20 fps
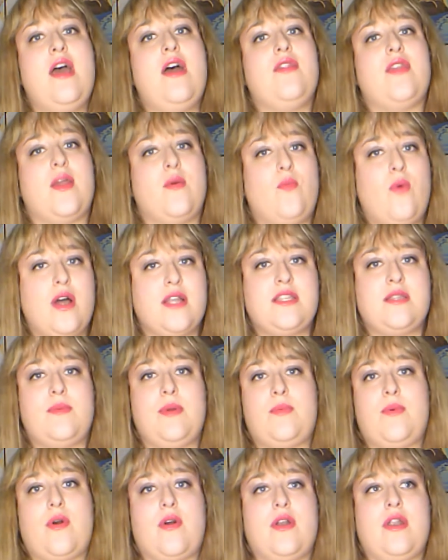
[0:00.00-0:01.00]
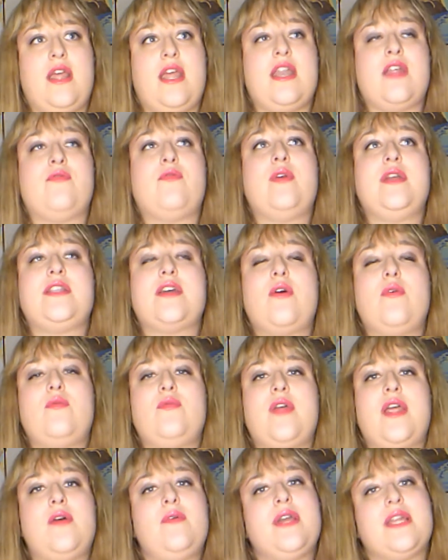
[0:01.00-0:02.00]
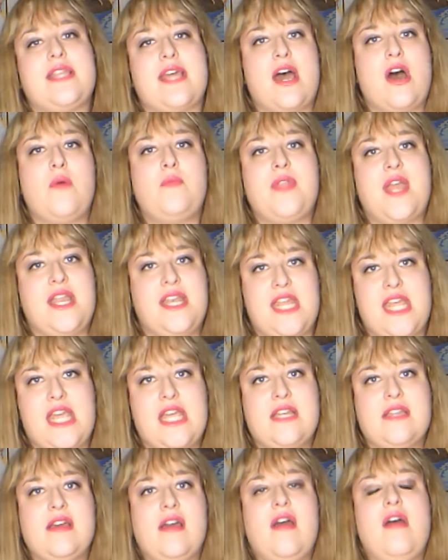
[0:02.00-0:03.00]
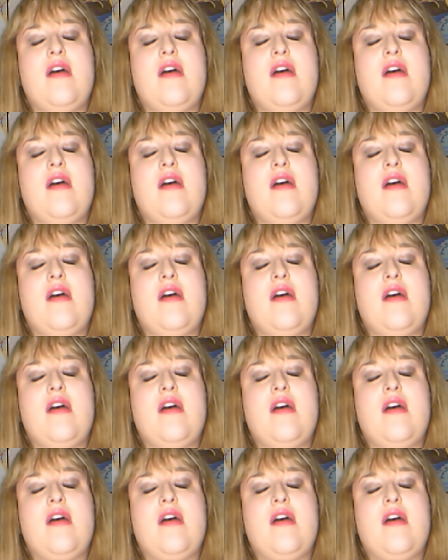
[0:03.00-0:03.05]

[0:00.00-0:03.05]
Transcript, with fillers: They want to be part. And if we don't, they don't get the help they need,